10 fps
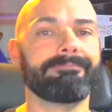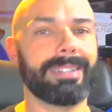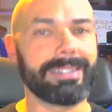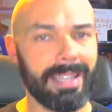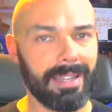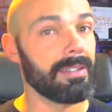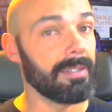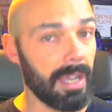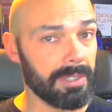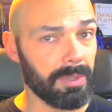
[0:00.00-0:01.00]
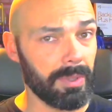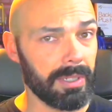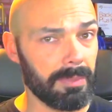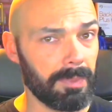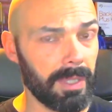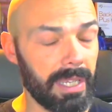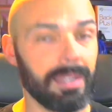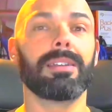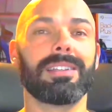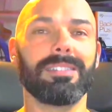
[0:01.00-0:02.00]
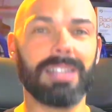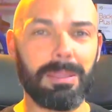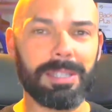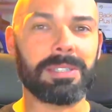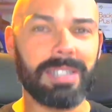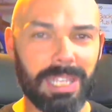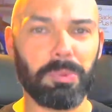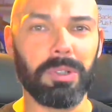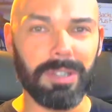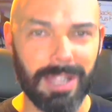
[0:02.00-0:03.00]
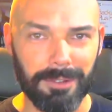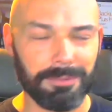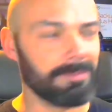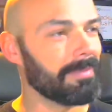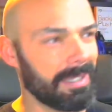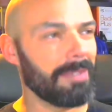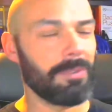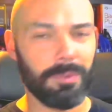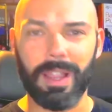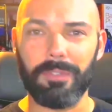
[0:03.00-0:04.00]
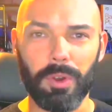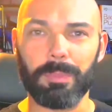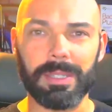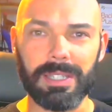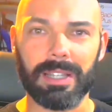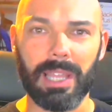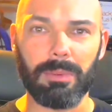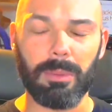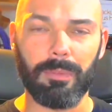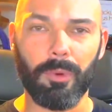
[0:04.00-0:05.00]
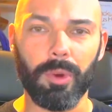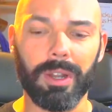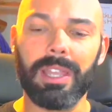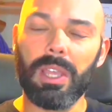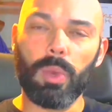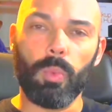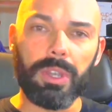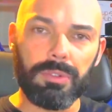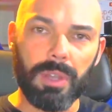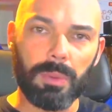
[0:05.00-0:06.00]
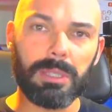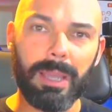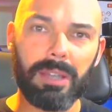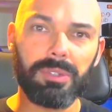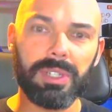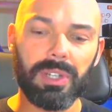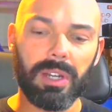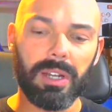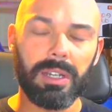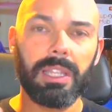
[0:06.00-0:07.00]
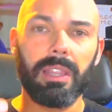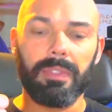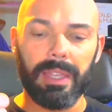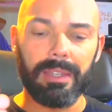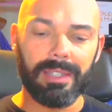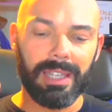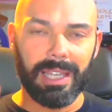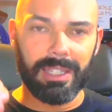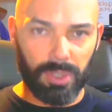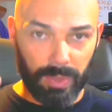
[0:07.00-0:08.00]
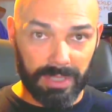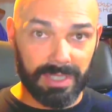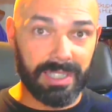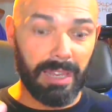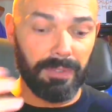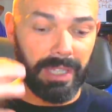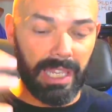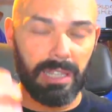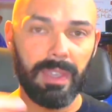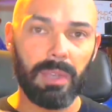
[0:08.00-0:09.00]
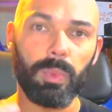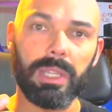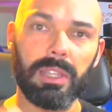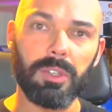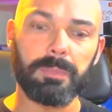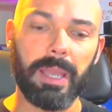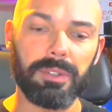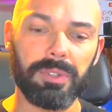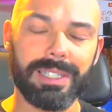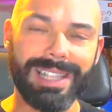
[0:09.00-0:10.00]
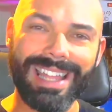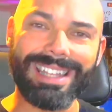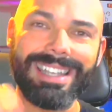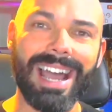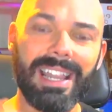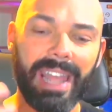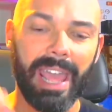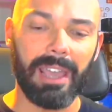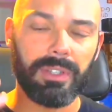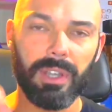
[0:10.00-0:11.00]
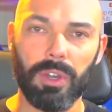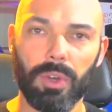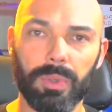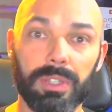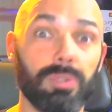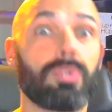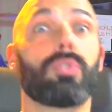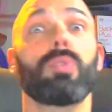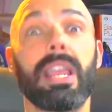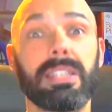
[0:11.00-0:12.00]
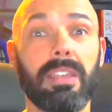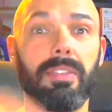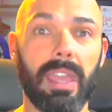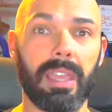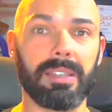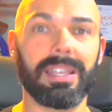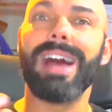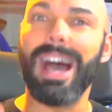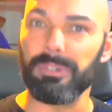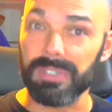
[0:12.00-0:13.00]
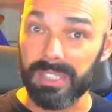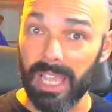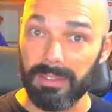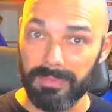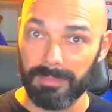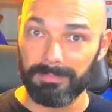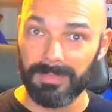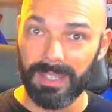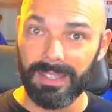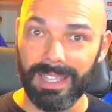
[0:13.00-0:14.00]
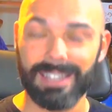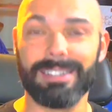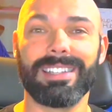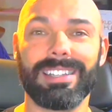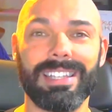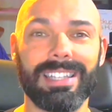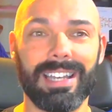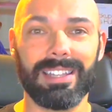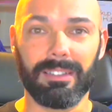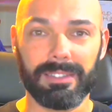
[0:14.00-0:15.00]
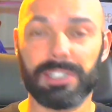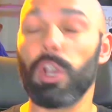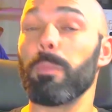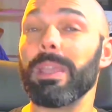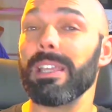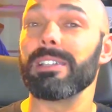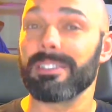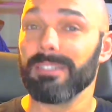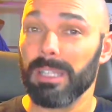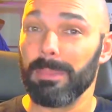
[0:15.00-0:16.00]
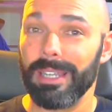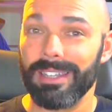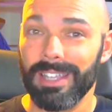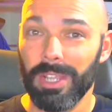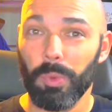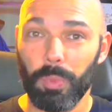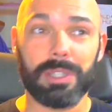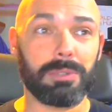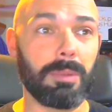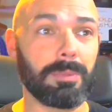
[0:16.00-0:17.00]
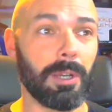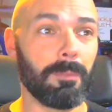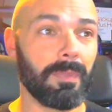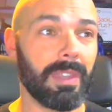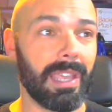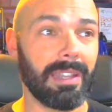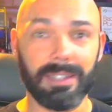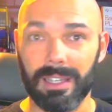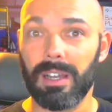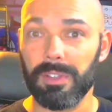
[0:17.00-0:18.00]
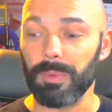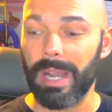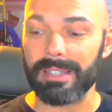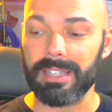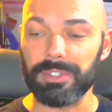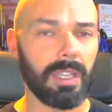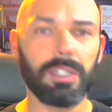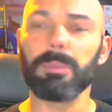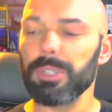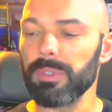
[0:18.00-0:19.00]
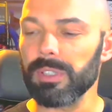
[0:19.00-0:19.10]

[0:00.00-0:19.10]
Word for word: Again, not Turing complete. Limits equal love. And if you've ever heard me talk that way before, when you know what the boundaries are, then uh, you can safely innovate within those boundaries and not have code do crazy things outside of them. And the, uh, the scope is limited with Scrypto and uh, on the Radix engine. Number two, the